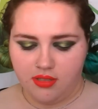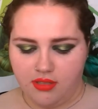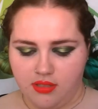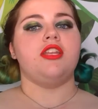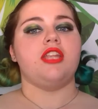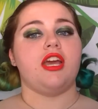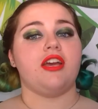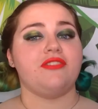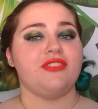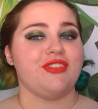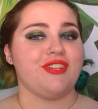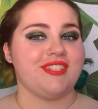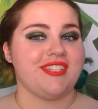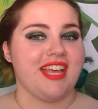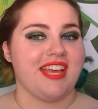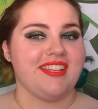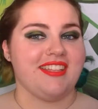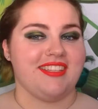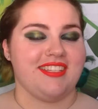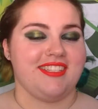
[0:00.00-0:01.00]
Now, if you
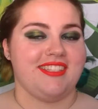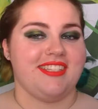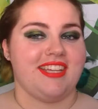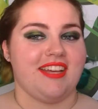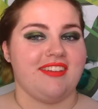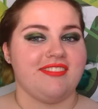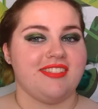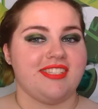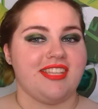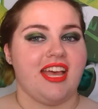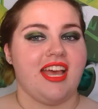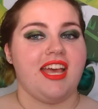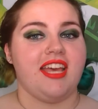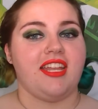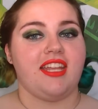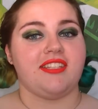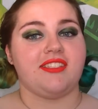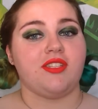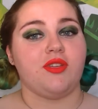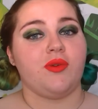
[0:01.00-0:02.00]
decide that this downside
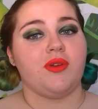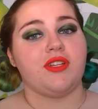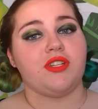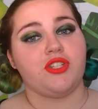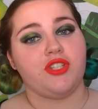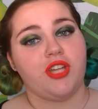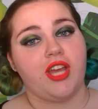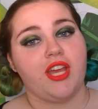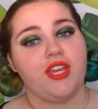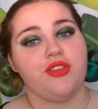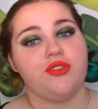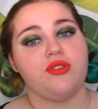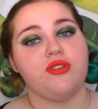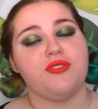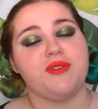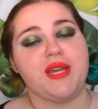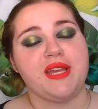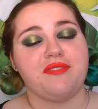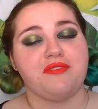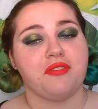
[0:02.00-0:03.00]
isn't going to shy you
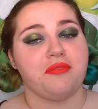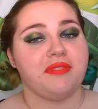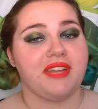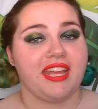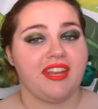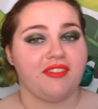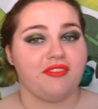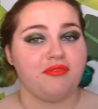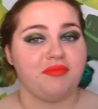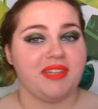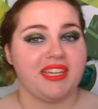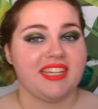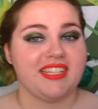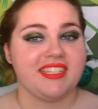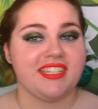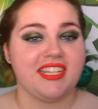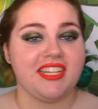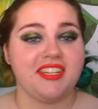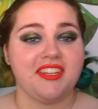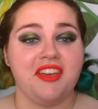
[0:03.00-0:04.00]
away from native
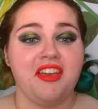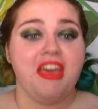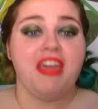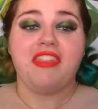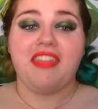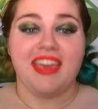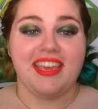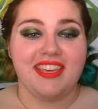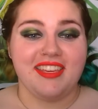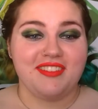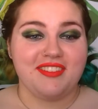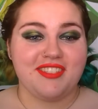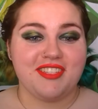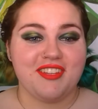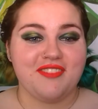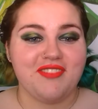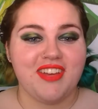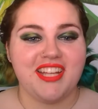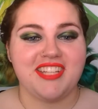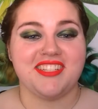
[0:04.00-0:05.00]
planting, thank you so
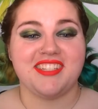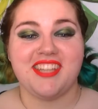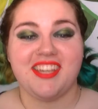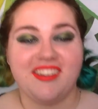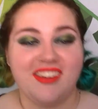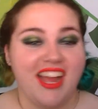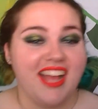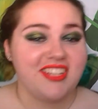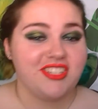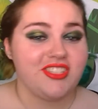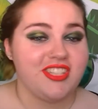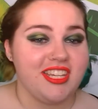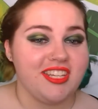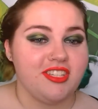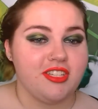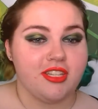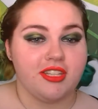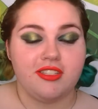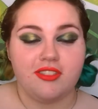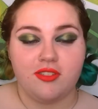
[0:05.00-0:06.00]
much.
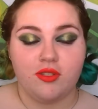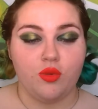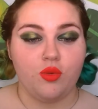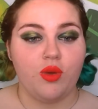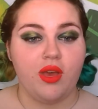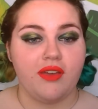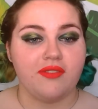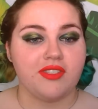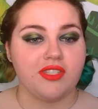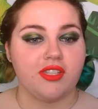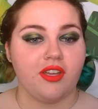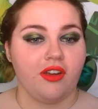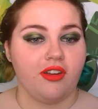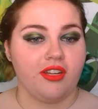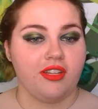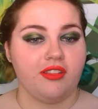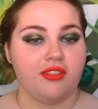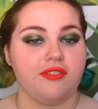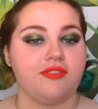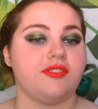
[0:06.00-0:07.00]
Congratulations, you have
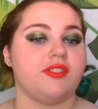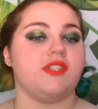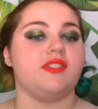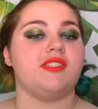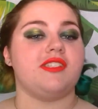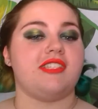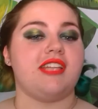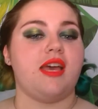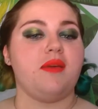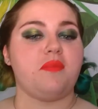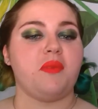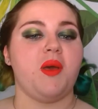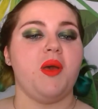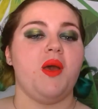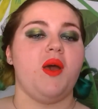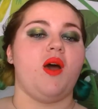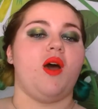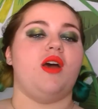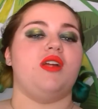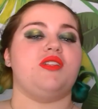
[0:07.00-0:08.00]
started the first step
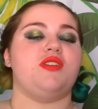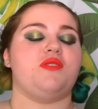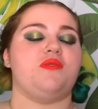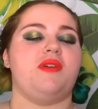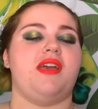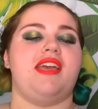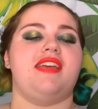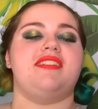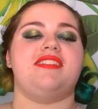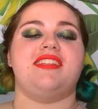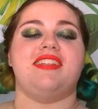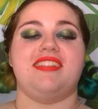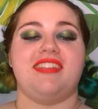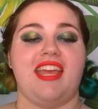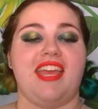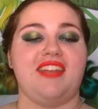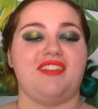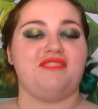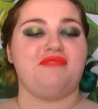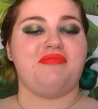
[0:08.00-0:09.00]
on your way to
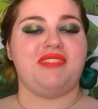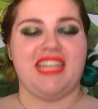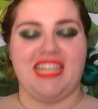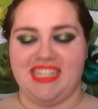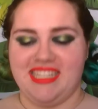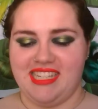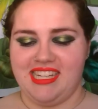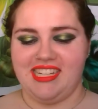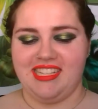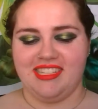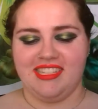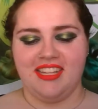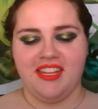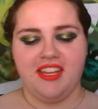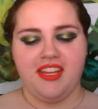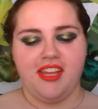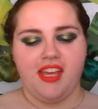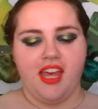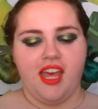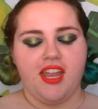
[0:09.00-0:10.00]
native planting.
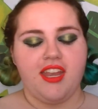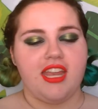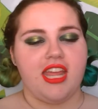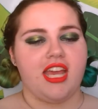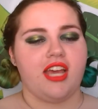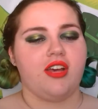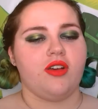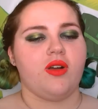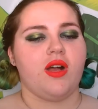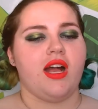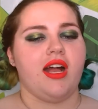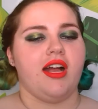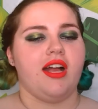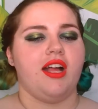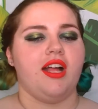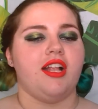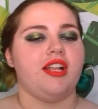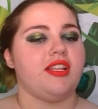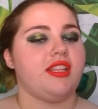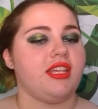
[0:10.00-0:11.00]

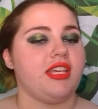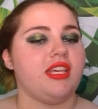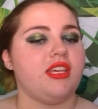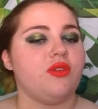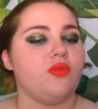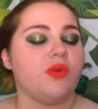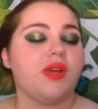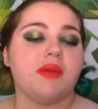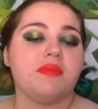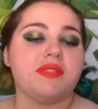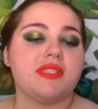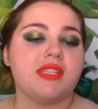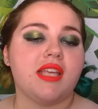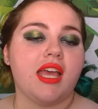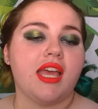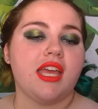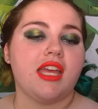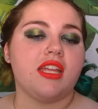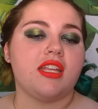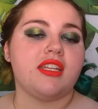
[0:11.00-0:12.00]
Now, the
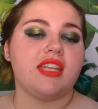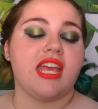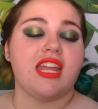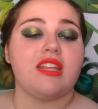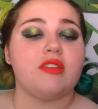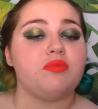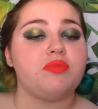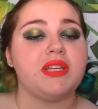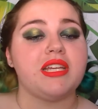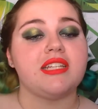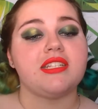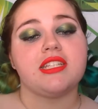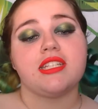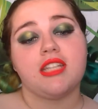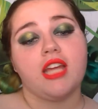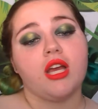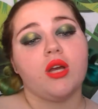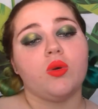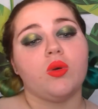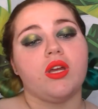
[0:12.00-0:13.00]
website
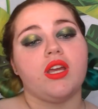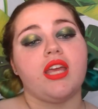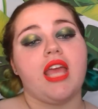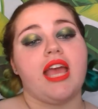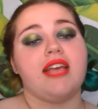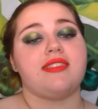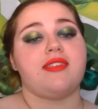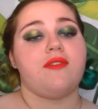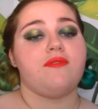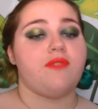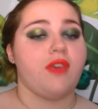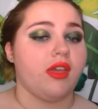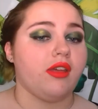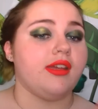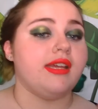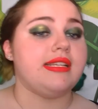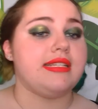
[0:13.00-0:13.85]
nativeplanting.org has a very